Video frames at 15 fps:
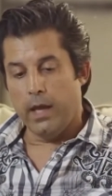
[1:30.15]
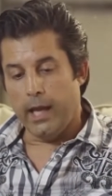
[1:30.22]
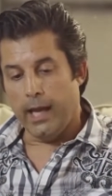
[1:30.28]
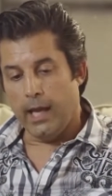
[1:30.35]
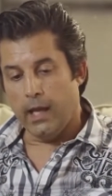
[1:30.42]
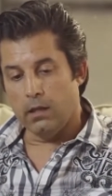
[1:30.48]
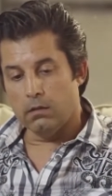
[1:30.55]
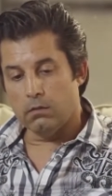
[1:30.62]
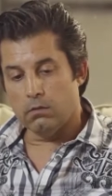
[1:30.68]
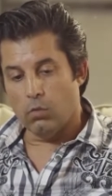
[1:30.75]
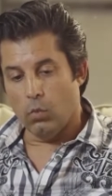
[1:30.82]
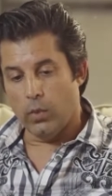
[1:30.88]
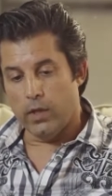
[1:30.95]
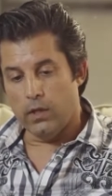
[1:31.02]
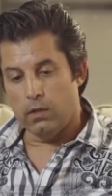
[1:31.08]
And
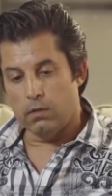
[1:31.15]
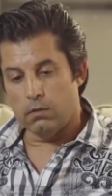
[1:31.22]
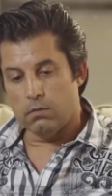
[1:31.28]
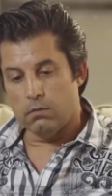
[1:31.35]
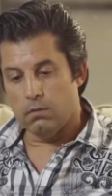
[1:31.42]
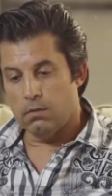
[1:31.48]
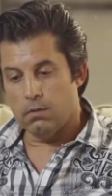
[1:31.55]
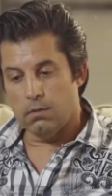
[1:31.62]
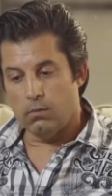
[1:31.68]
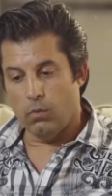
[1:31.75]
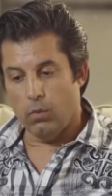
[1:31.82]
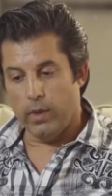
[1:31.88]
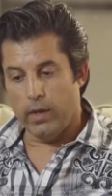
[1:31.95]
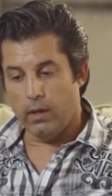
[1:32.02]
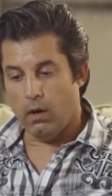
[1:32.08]
we
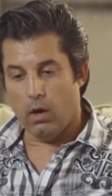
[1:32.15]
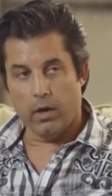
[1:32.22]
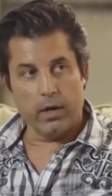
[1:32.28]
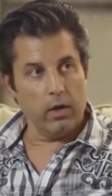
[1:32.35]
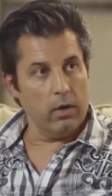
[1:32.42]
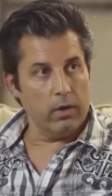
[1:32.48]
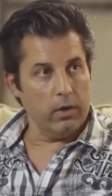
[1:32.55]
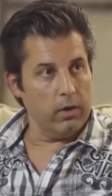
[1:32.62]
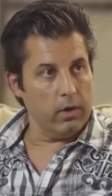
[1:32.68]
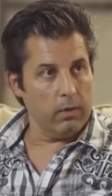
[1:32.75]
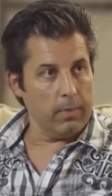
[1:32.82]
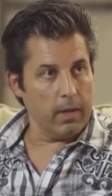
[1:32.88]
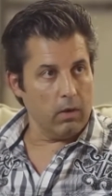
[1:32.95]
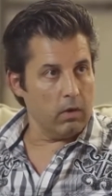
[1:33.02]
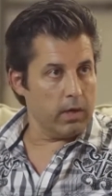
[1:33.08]
went on and on and on
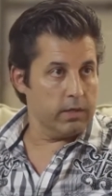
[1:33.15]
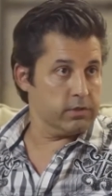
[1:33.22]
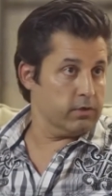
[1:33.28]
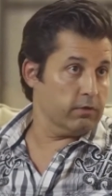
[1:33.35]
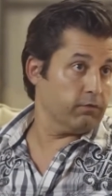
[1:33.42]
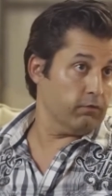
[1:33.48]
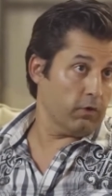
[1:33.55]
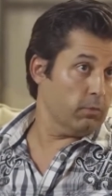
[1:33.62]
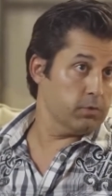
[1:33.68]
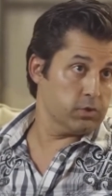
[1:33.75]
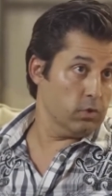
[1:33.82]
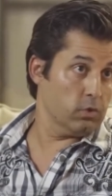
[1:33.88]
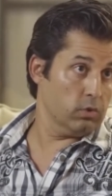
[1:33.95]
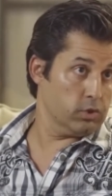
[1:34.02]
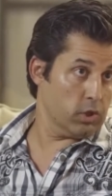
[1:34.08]
about all kinds of different
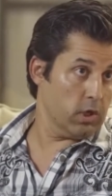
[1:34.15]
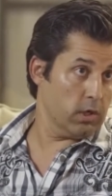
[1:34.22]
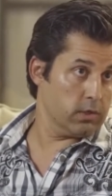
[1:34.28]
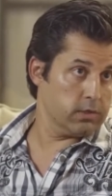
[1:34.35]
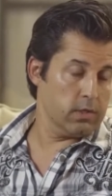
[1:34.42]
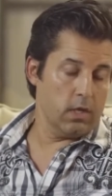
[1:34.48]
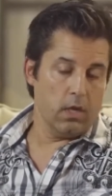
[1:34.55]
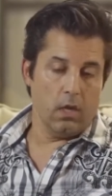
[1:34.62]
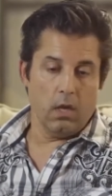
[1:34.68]
pharmaceutical drugs.